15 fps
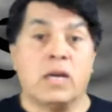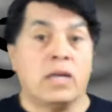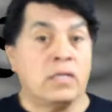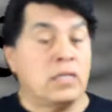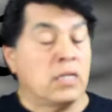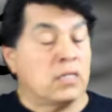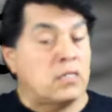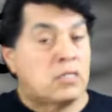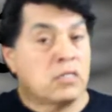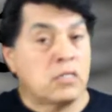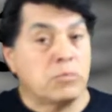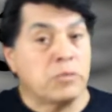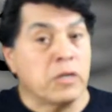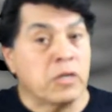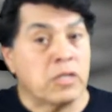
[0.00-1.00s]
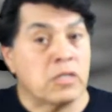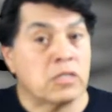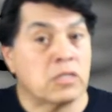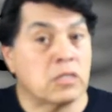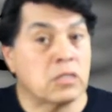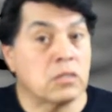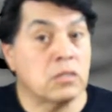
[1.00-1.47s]
and that's the
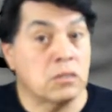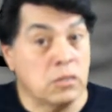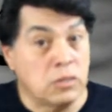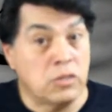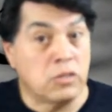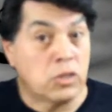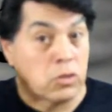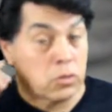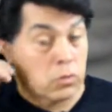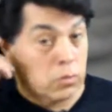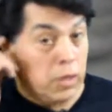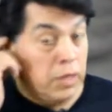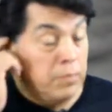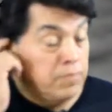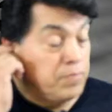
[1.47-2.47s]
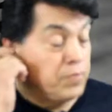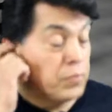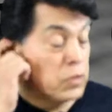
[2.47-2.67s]
spirits in general, right?